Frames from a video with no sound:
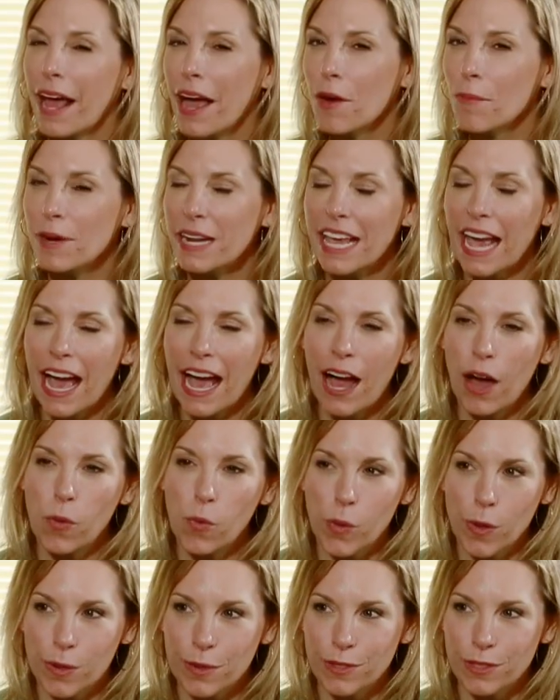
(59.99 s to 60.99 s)
how many
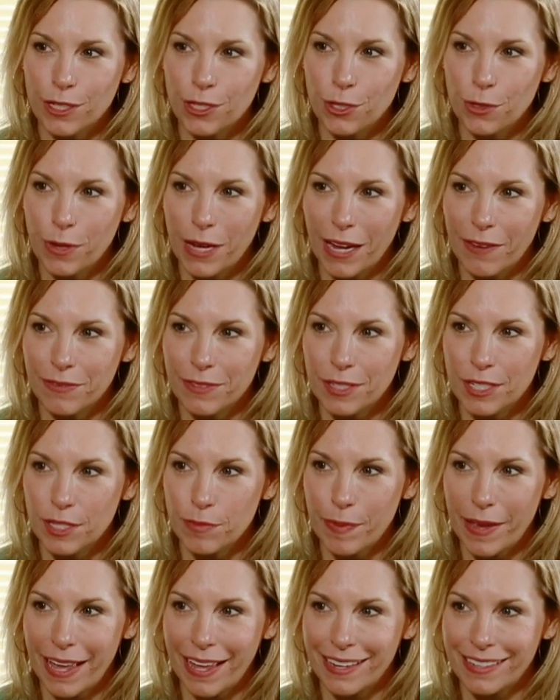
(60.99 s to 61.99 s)
hours did you have to
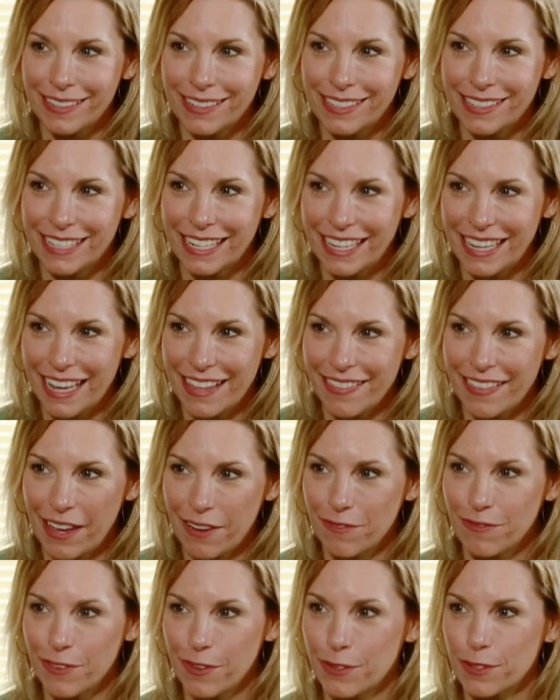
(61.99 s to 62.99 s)
spend to get
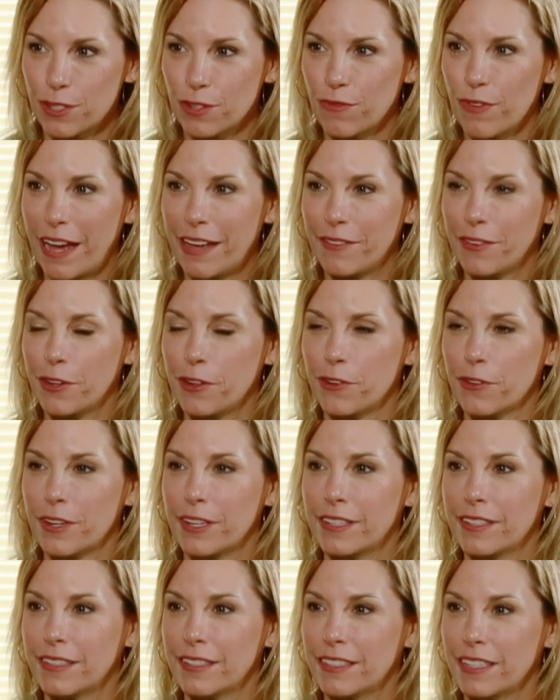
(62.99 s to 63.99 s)
that first $500?